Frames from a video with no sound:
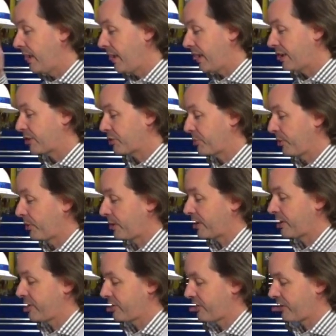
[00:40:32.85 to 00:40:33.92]
and exploring
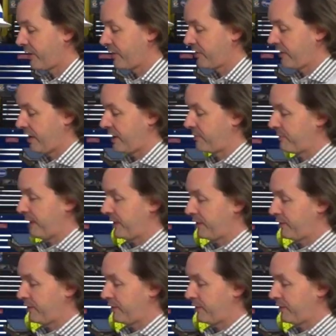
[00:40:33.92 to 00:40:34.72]
this stuff and man